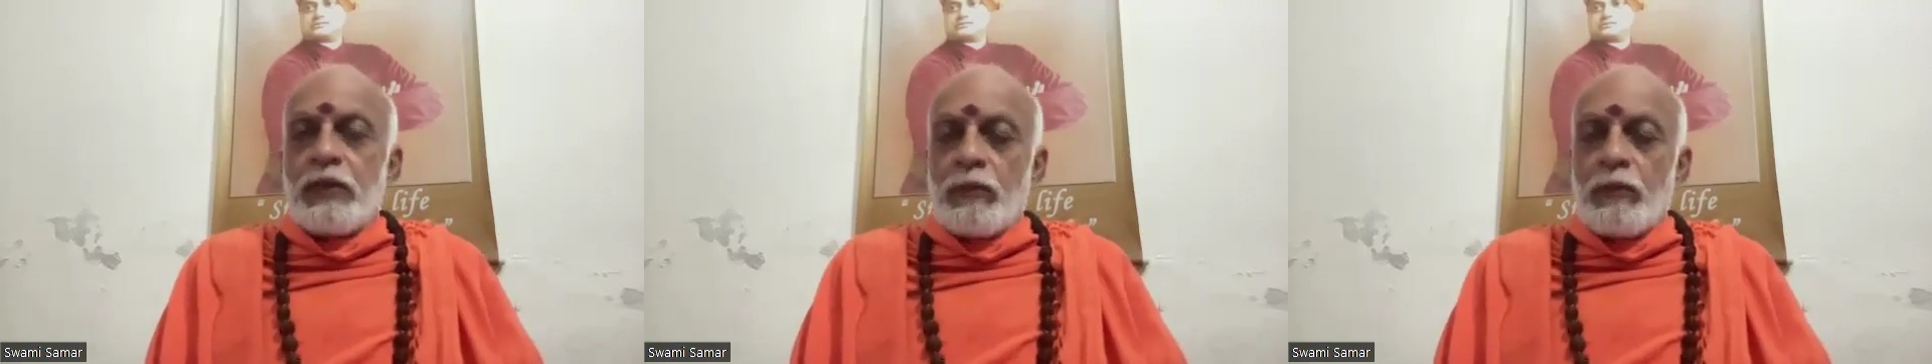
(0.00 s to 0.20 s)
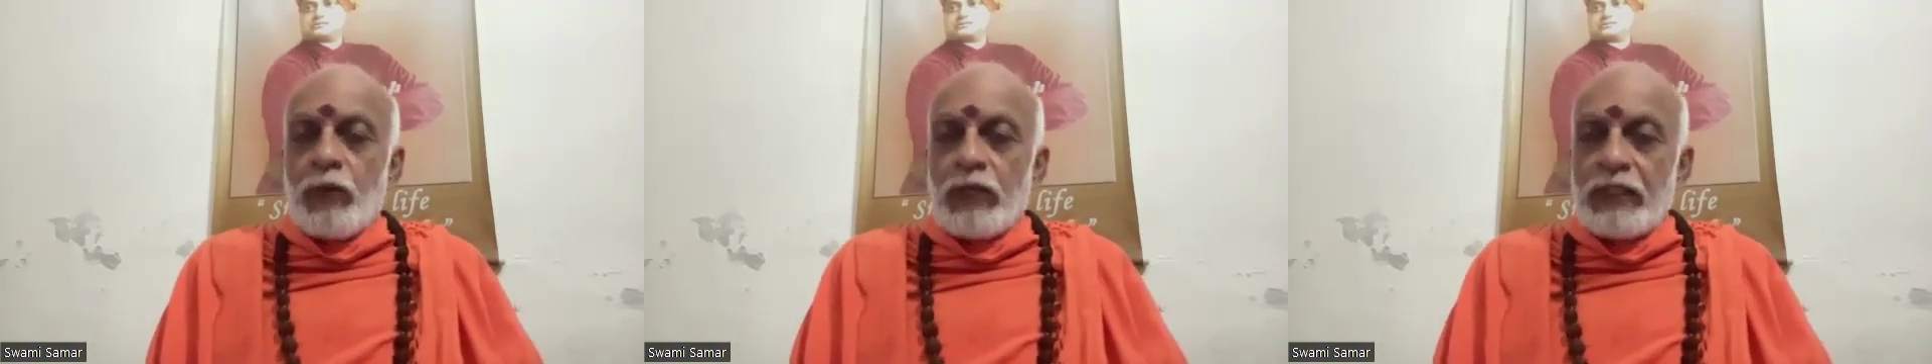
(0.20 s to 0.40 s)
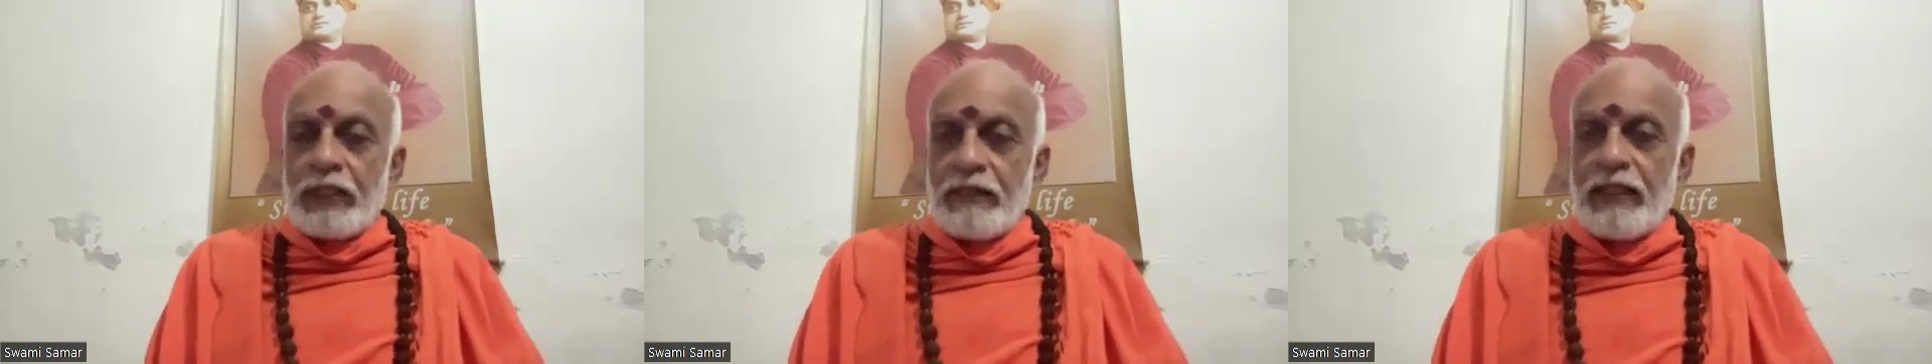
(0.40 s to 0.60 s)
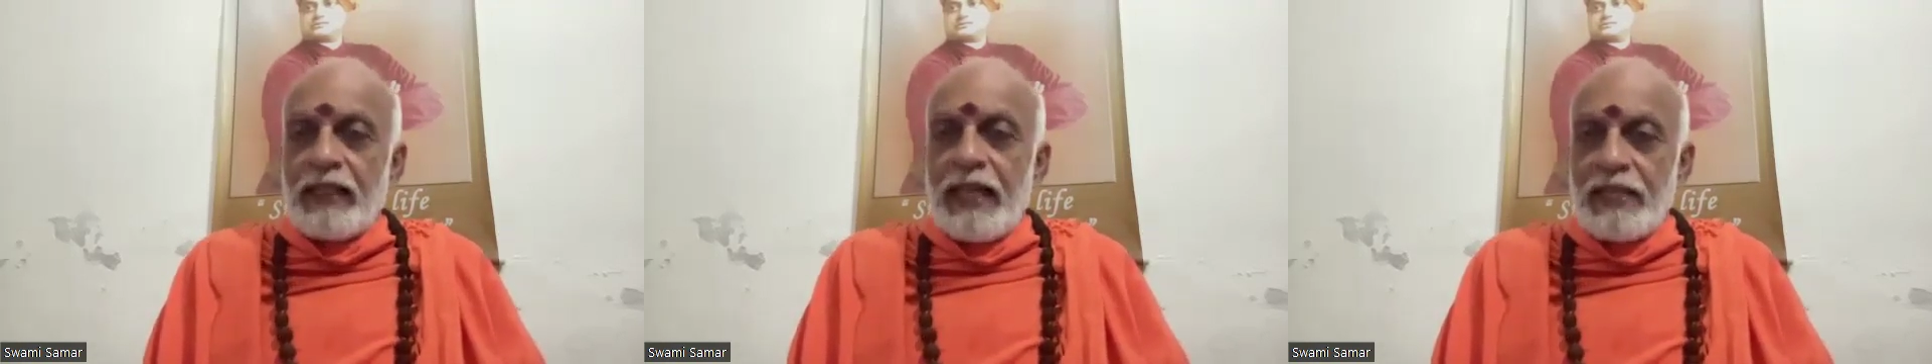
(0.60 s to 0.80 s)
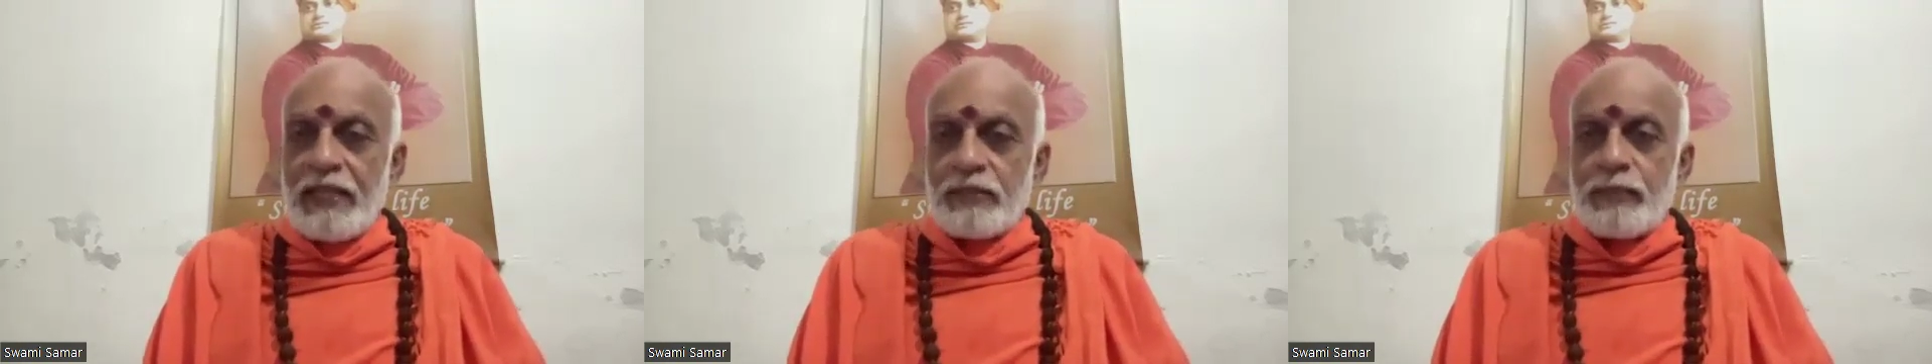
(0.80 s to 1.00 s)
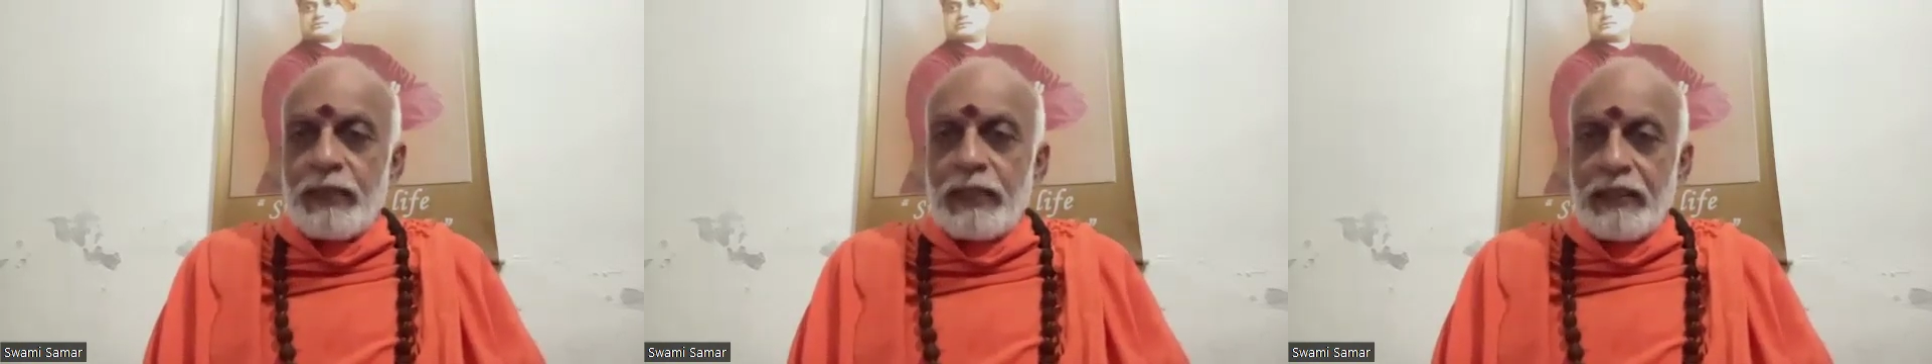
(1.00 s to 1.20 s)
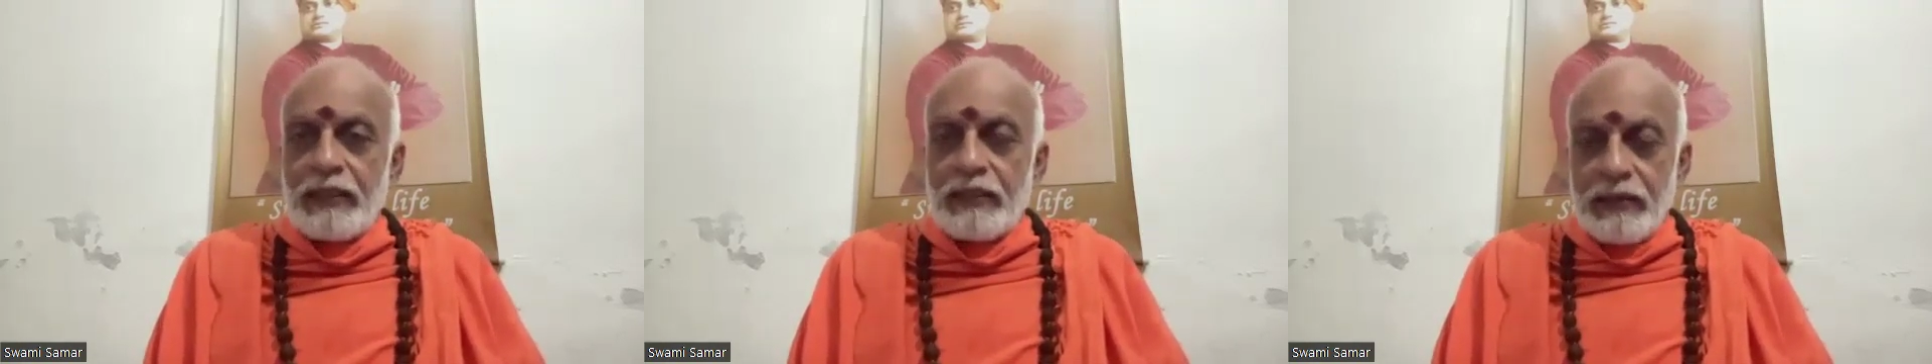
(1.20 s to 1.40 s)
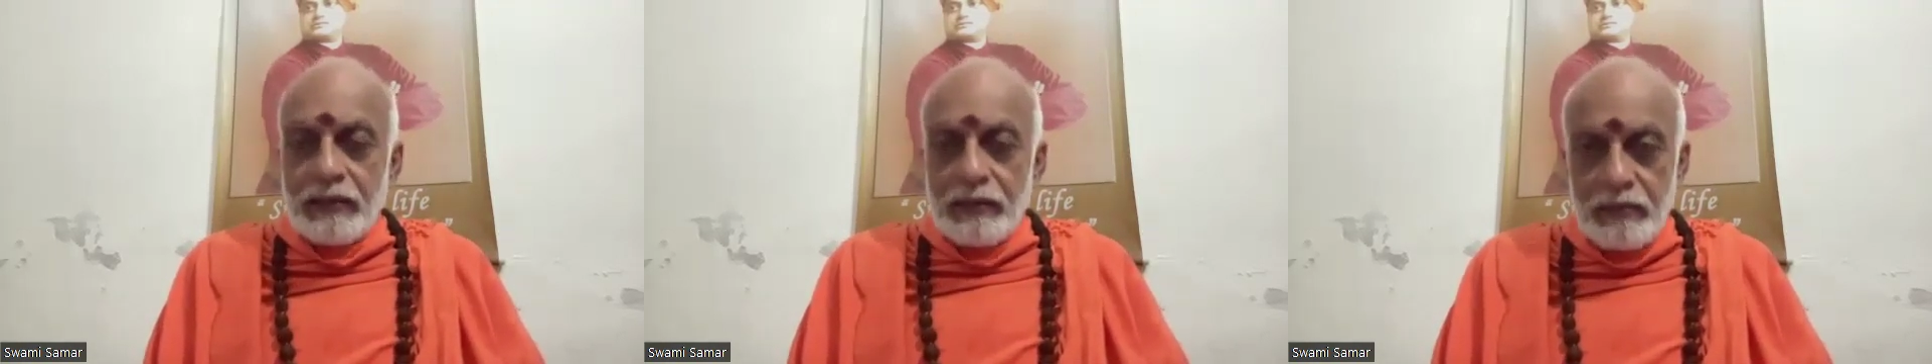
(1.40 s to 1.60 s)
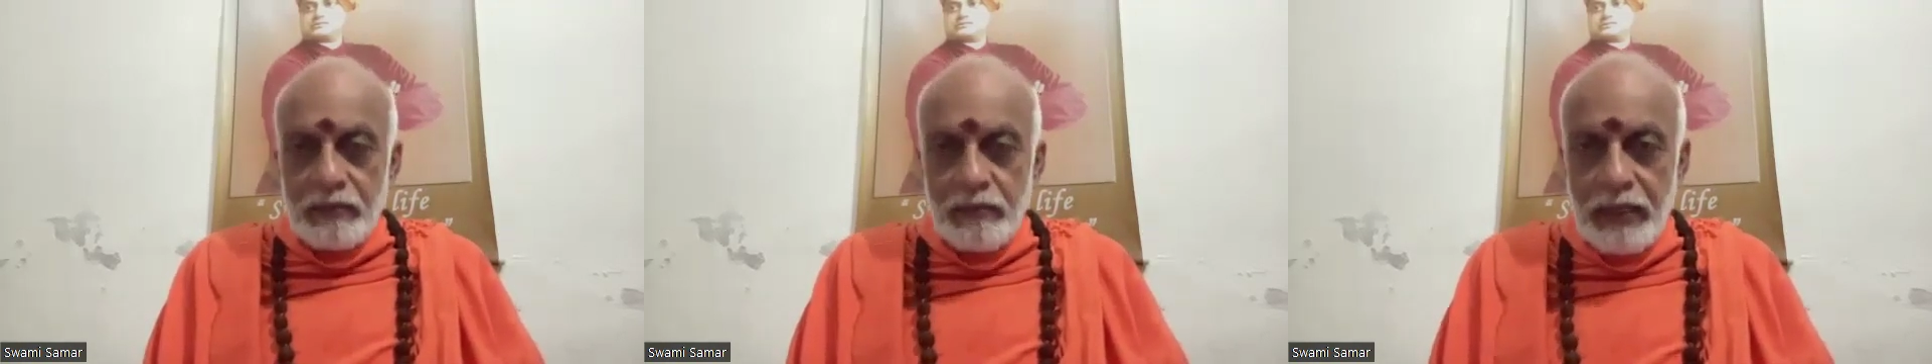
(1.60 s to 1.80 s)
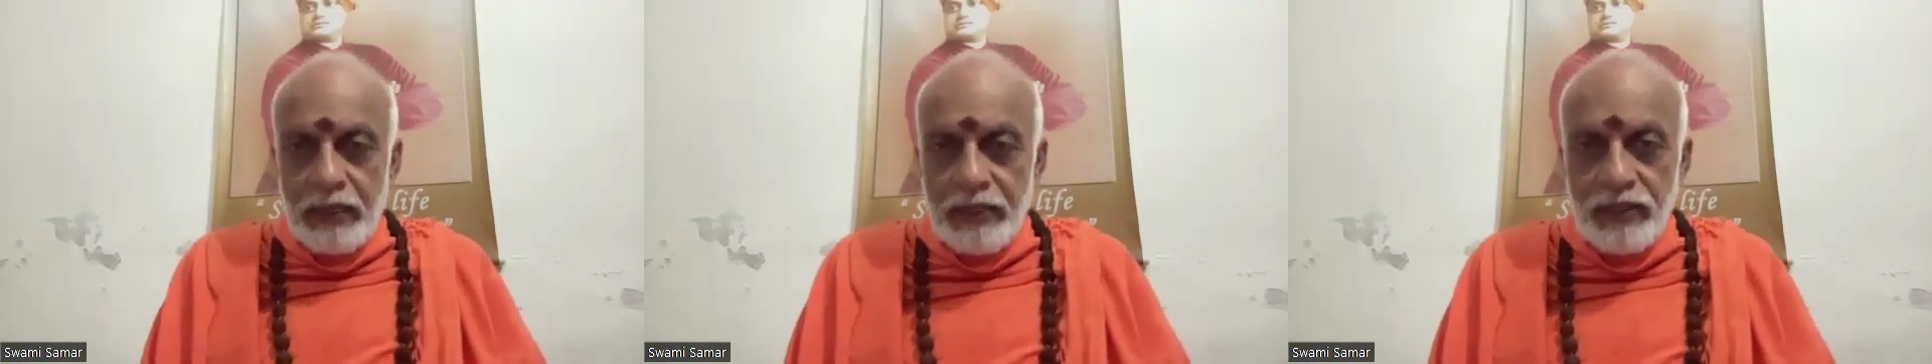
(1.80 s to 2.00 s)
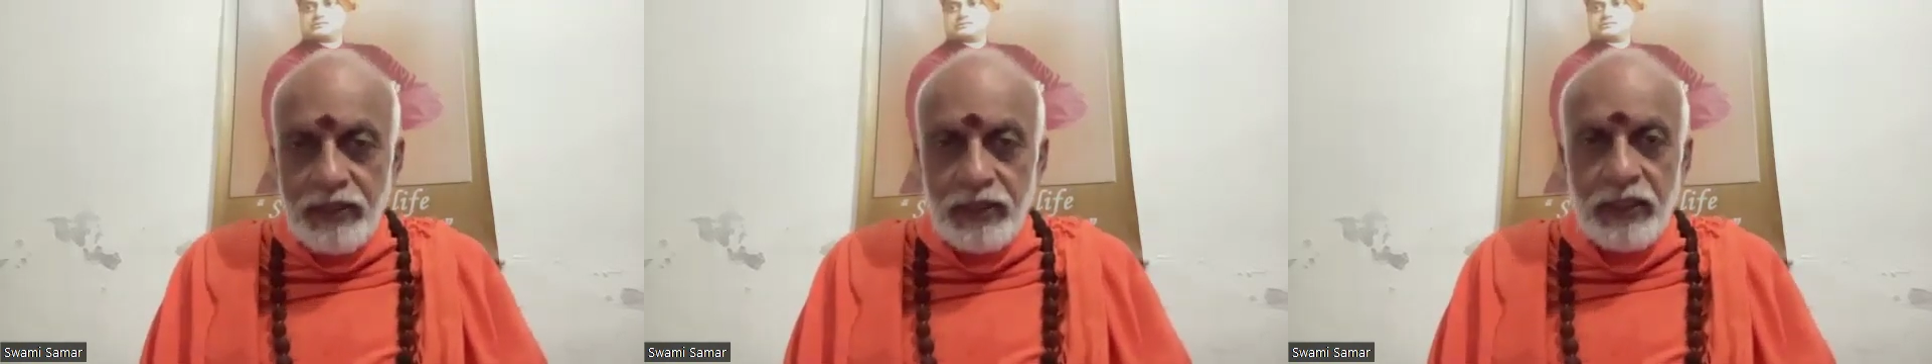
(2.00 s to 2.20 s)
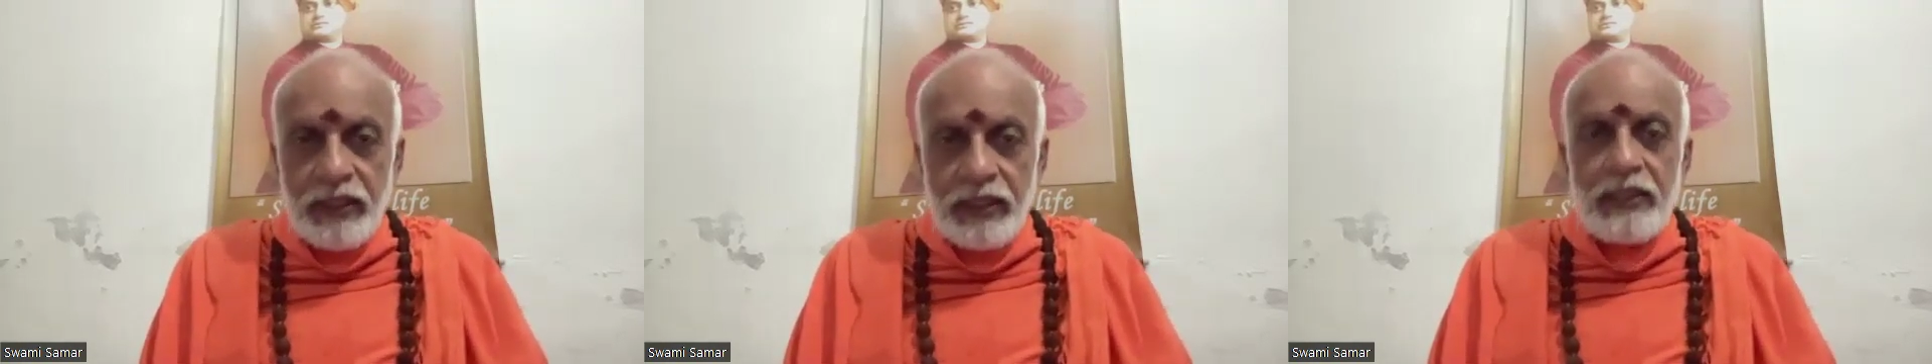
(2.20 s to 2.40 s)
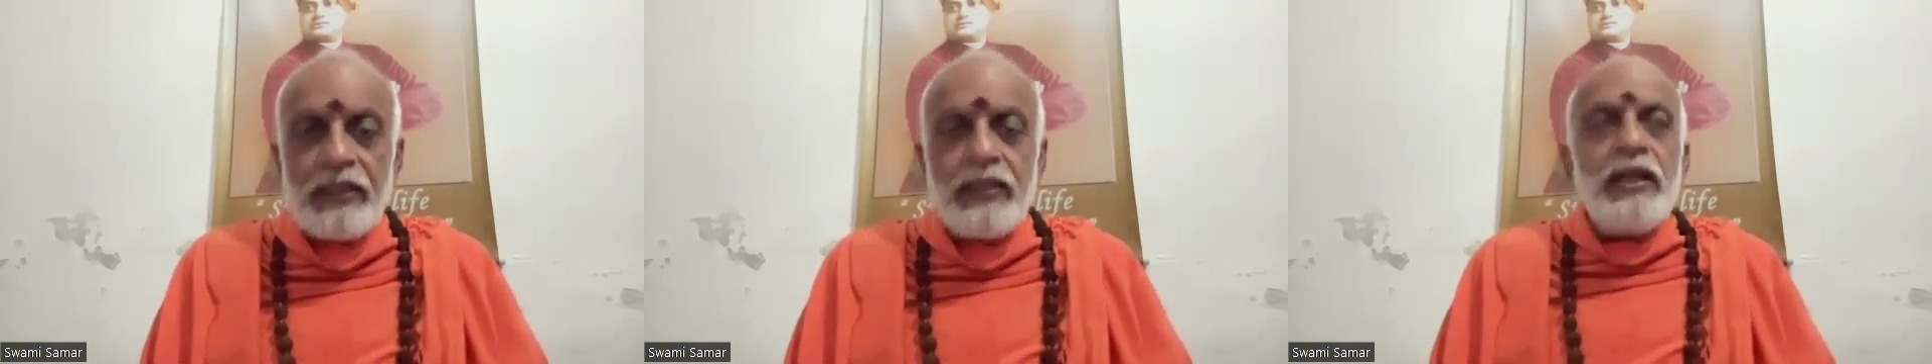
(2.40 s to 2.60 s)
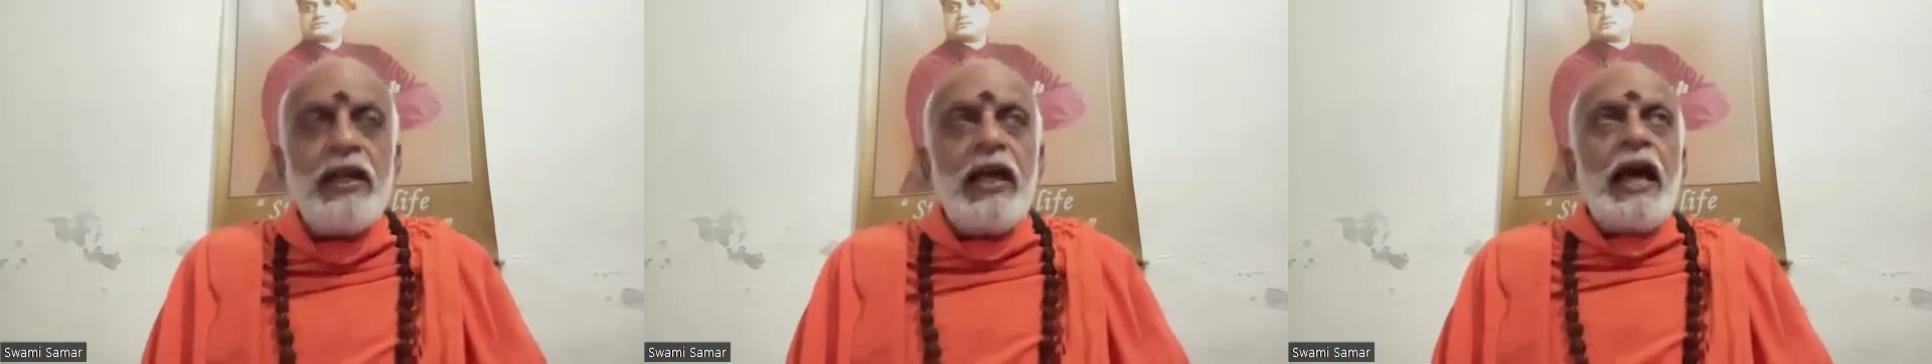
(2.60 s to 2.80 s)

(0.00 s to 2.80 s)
whatever has been mentioned